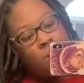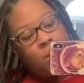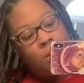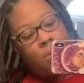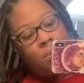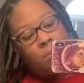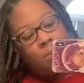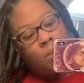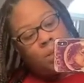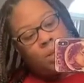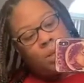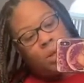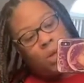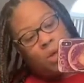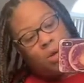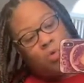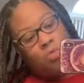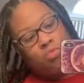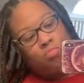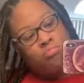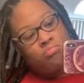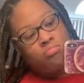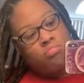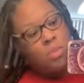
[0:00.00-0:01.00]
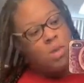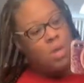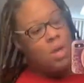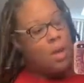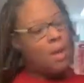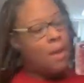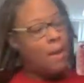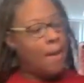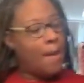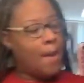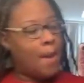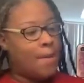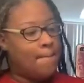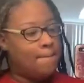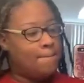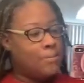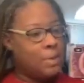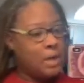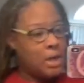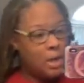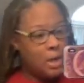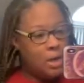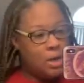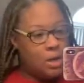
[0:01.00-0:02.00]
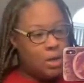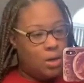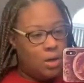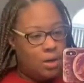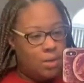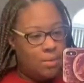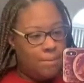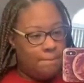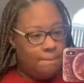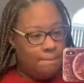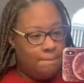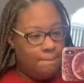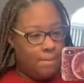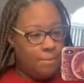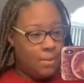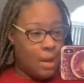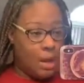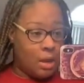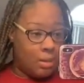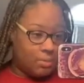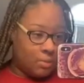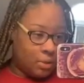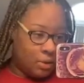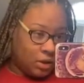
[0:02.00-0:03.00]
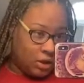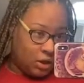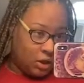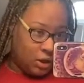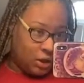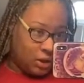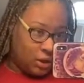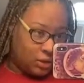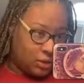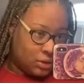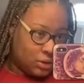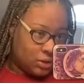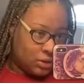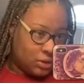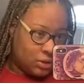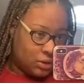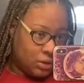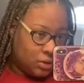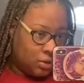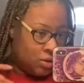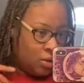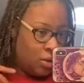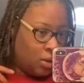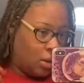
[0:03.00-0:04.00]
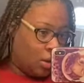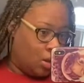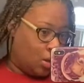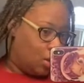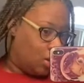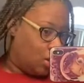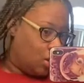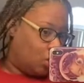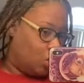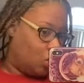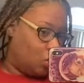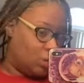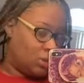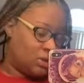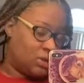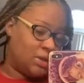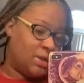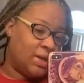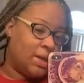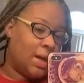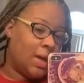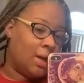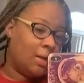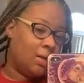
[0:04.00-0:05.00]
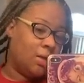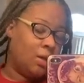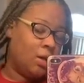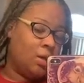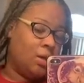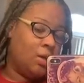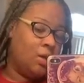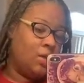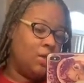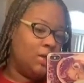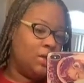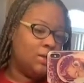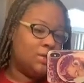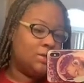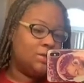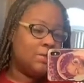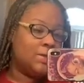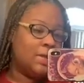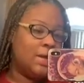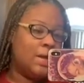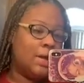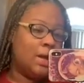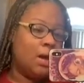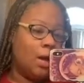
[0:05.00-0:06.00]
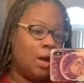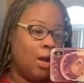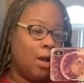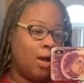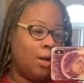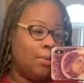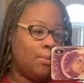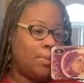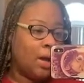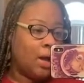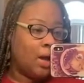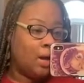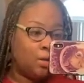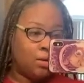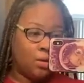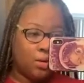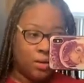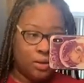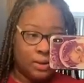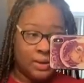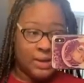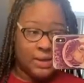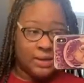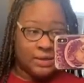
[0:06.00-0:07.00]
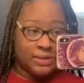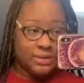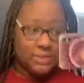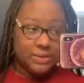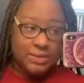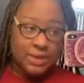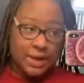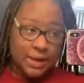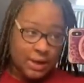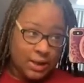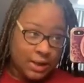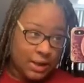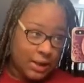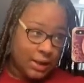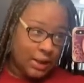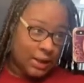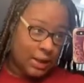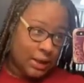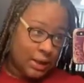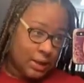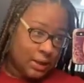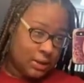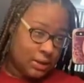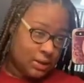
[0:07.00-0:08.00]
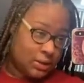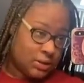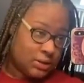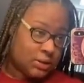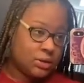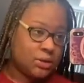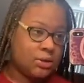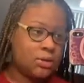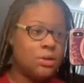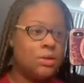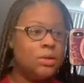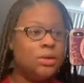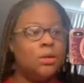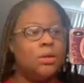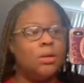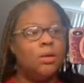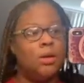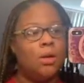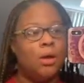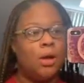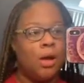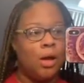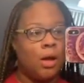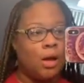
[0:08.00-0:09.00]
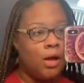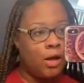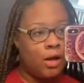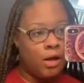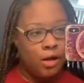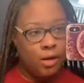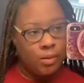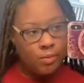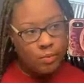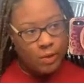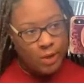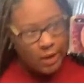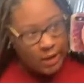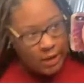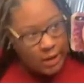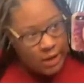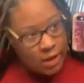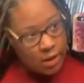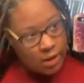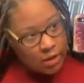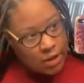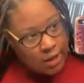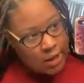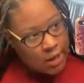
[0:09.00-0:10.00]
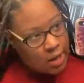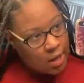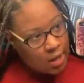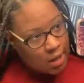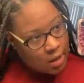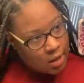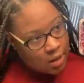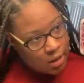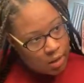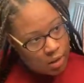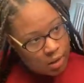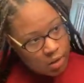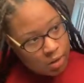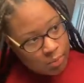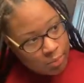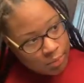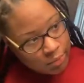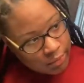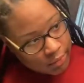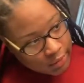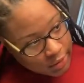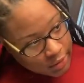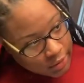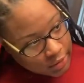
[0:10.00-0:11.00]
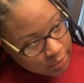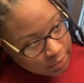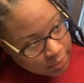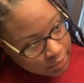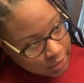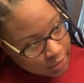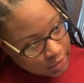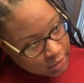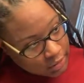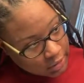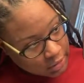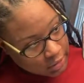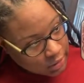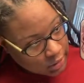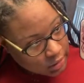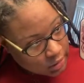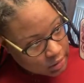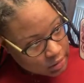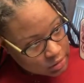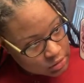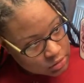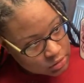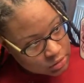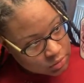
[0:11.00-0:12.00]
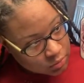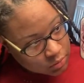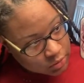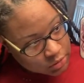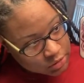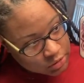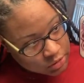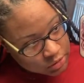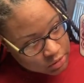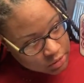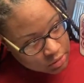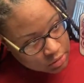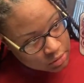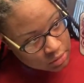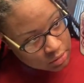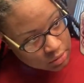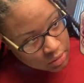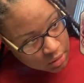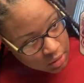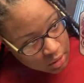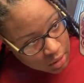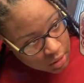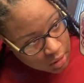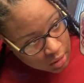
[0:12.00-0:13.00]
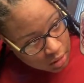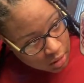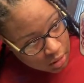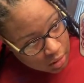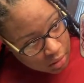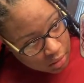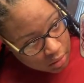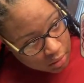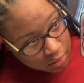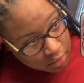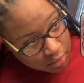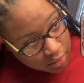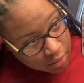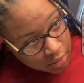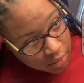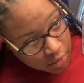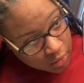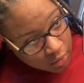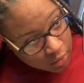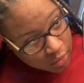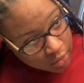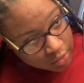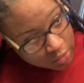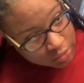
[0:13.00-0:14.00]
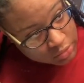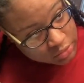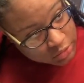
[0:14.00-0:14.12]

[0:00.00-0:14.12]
them below. But I'm pleased. We'll see how long these stay up, how long they stay neat. Right now they are pretty neat. I just want to go close